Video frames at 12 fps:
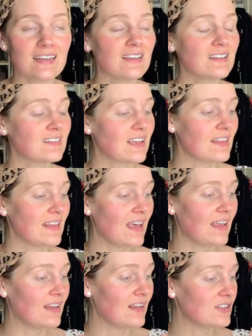is and
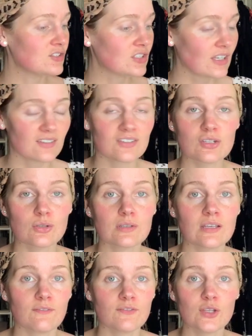then just to
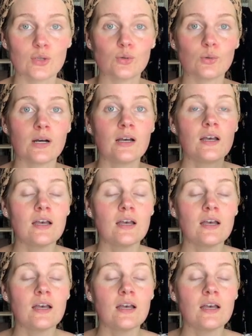give you